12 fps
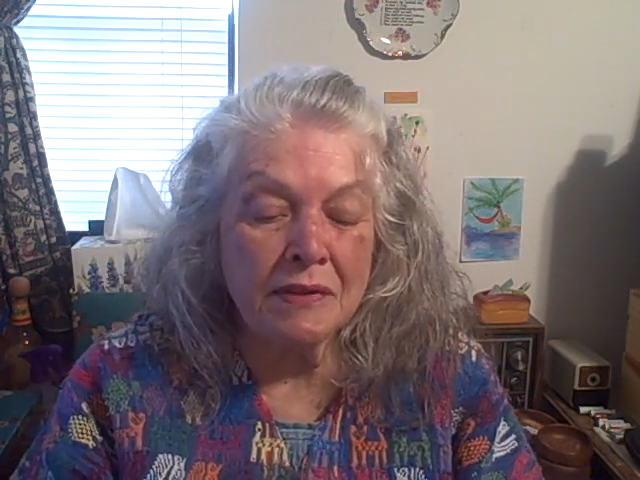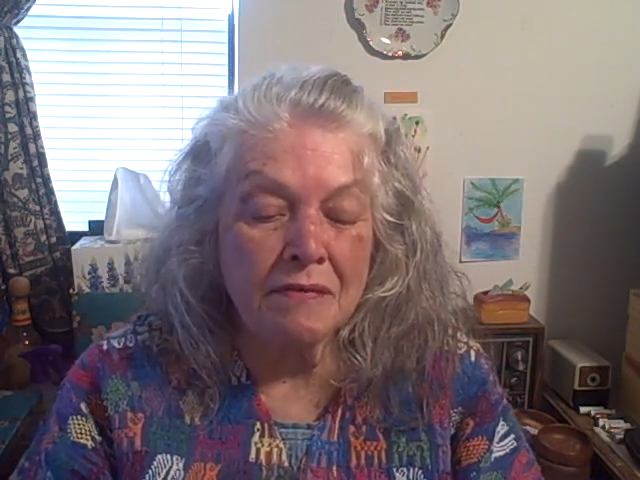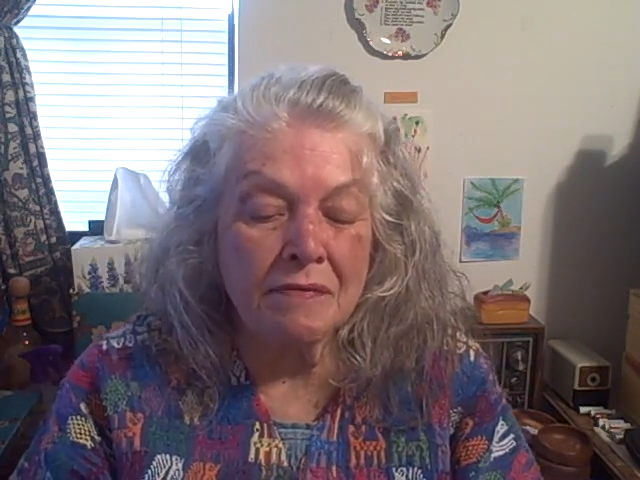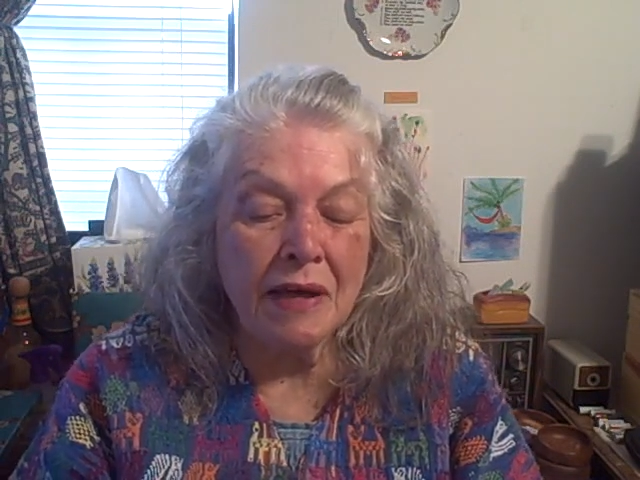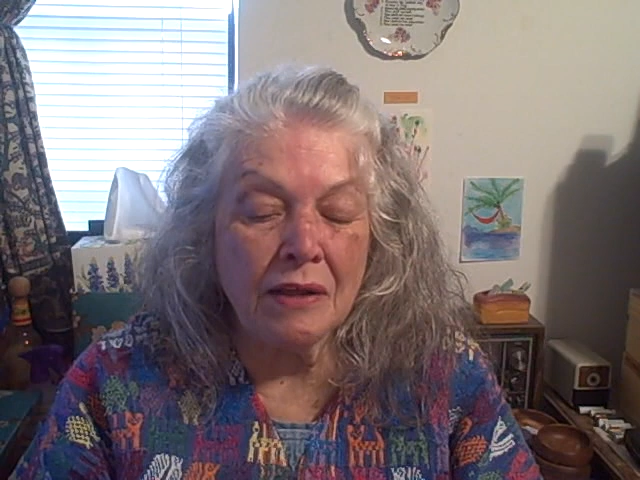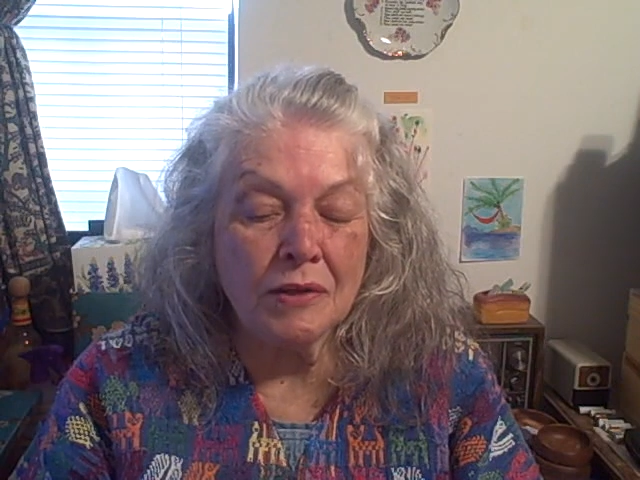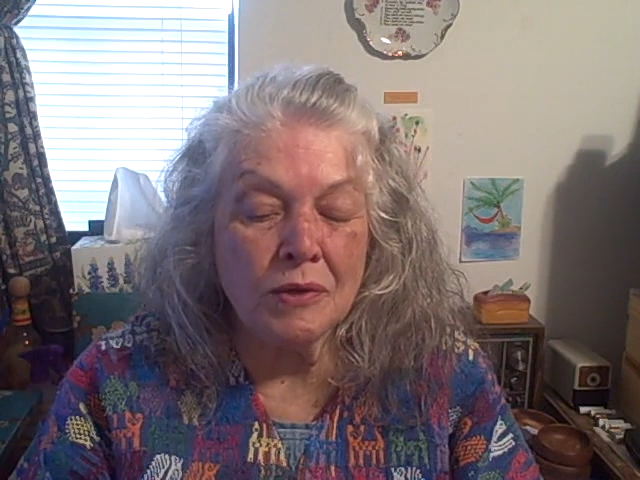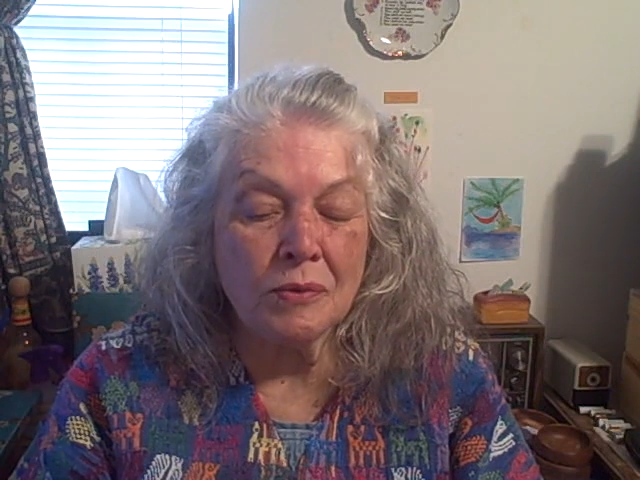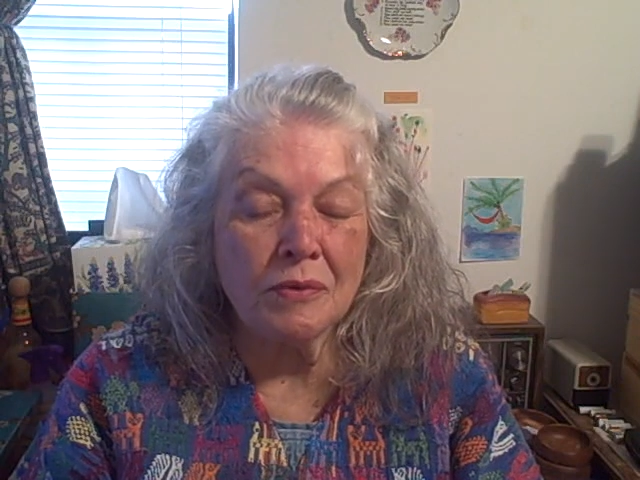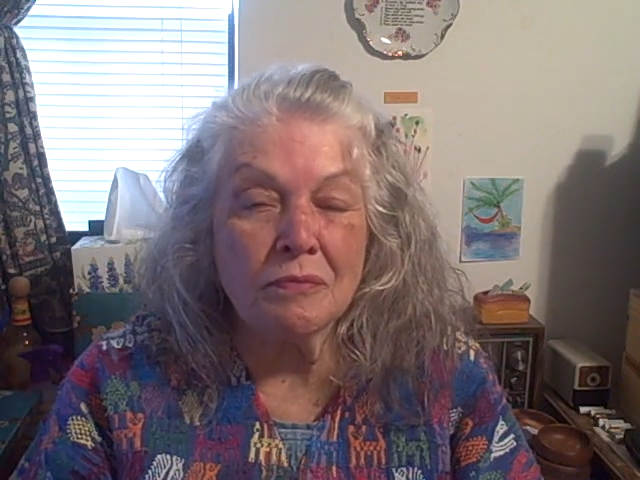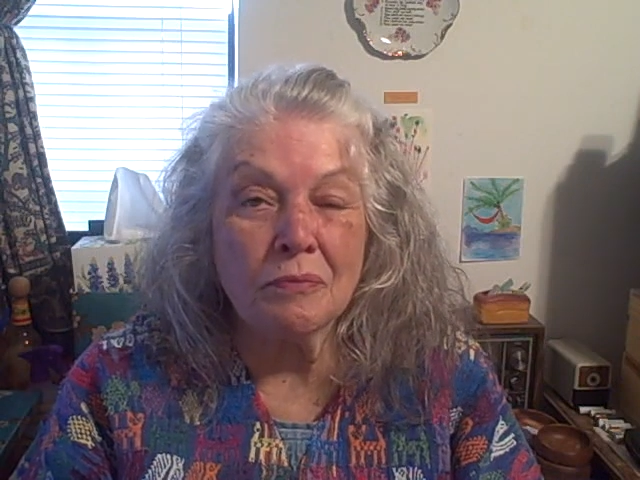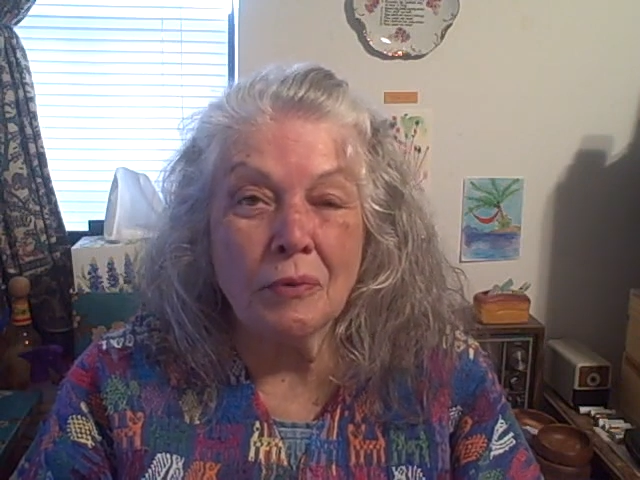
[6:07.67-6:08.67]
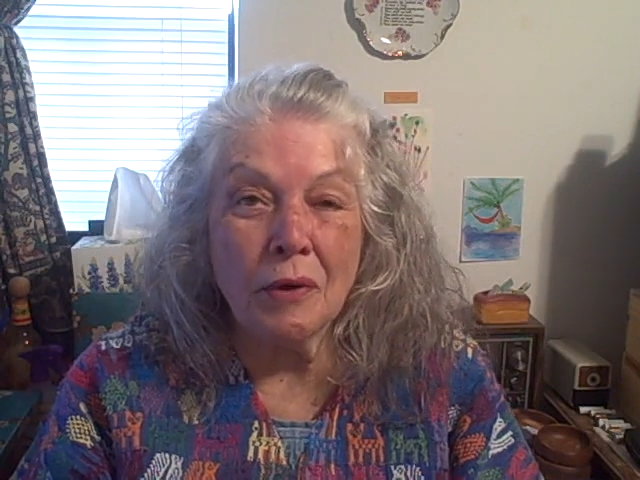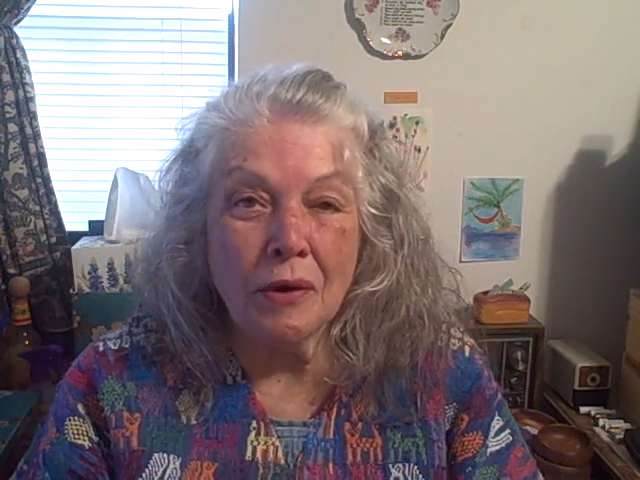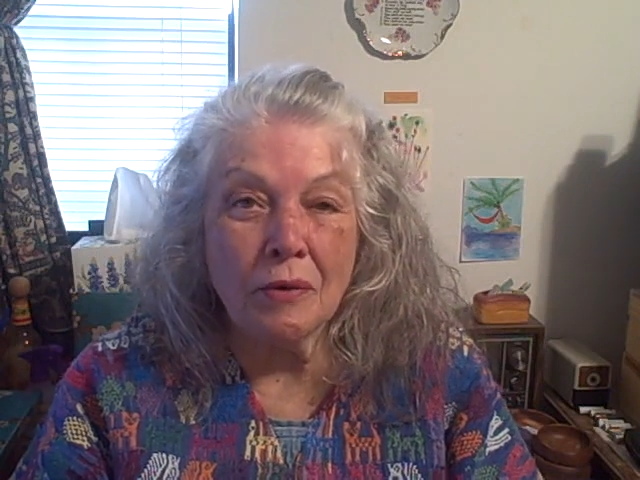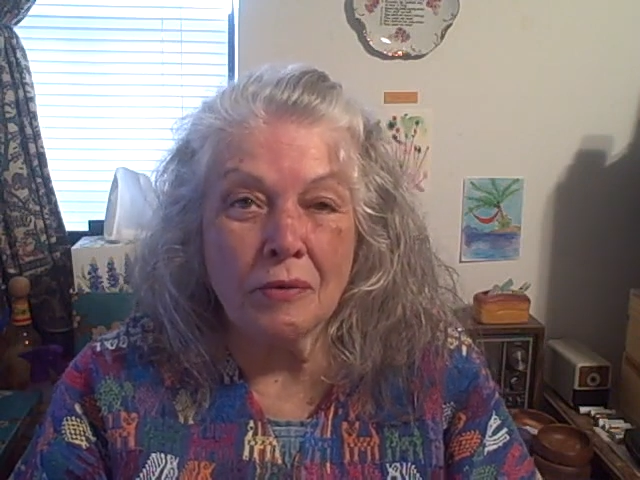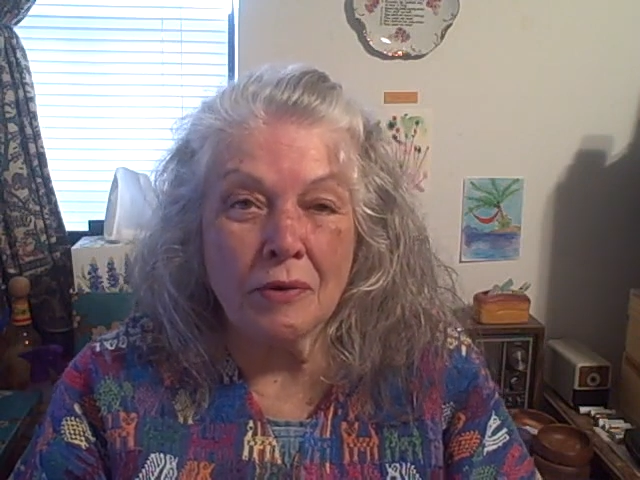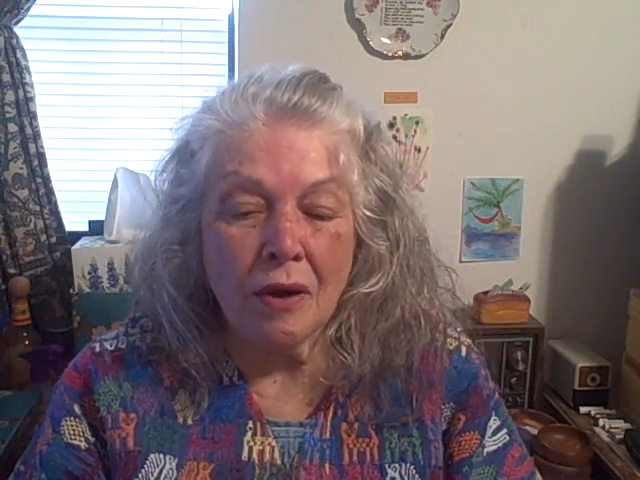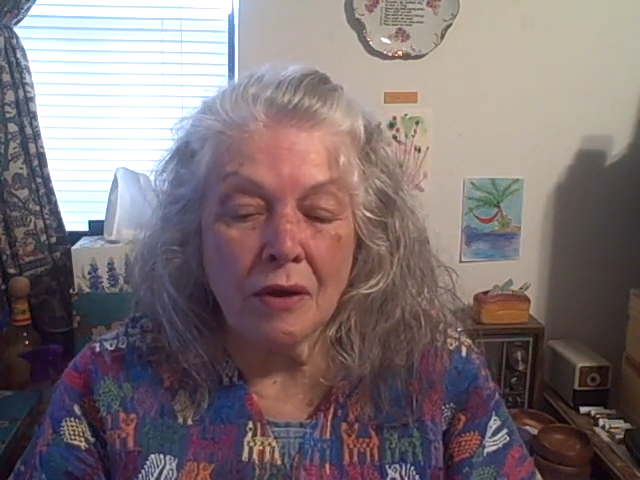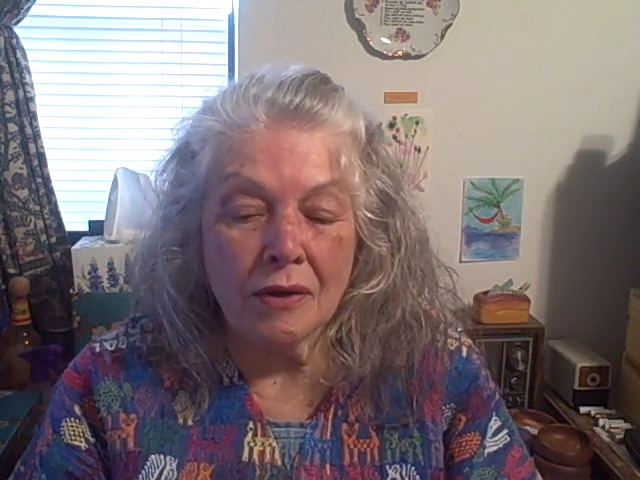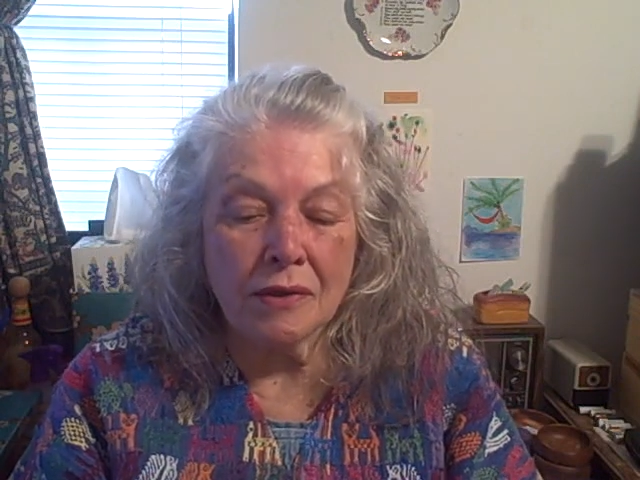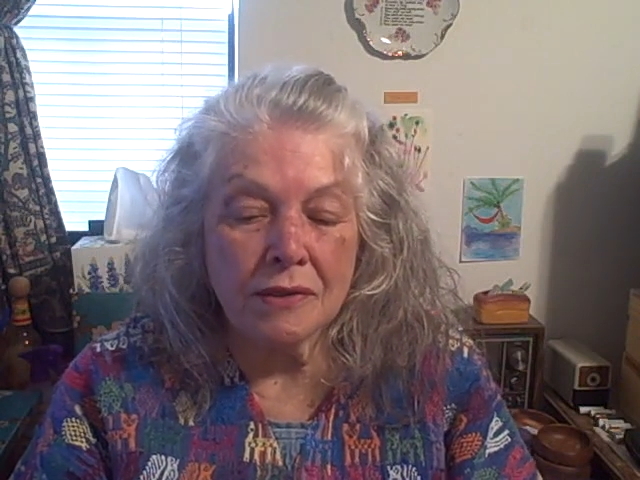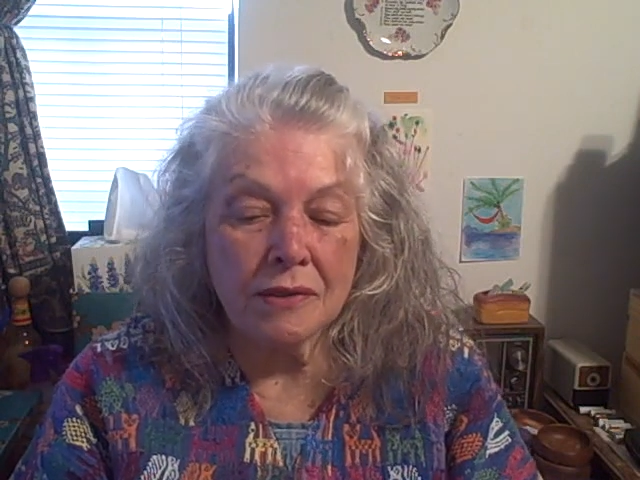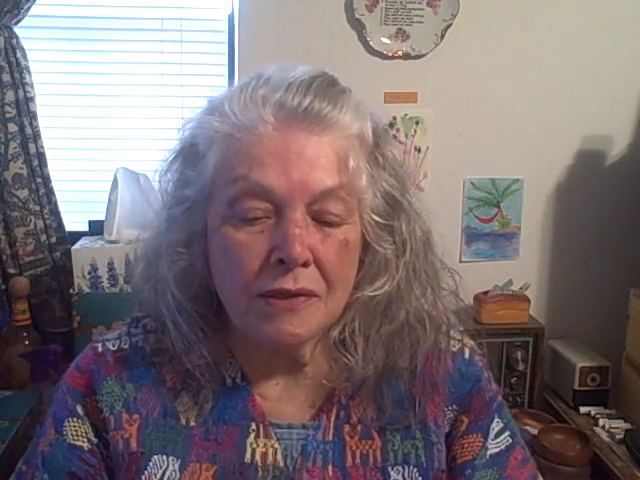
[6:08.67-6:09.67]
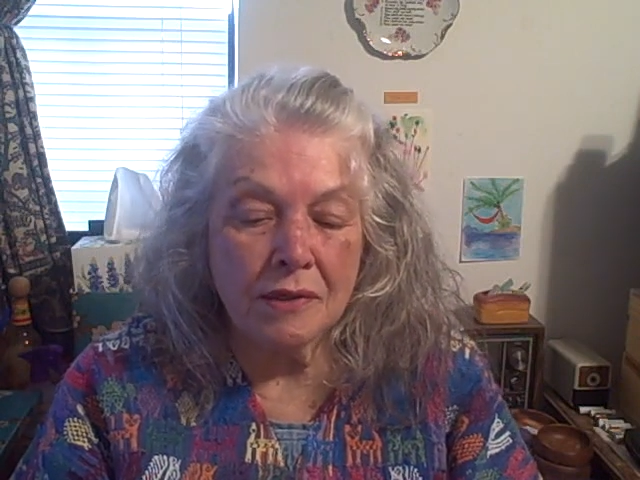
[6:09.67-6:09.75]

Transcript: the value of prayer or not.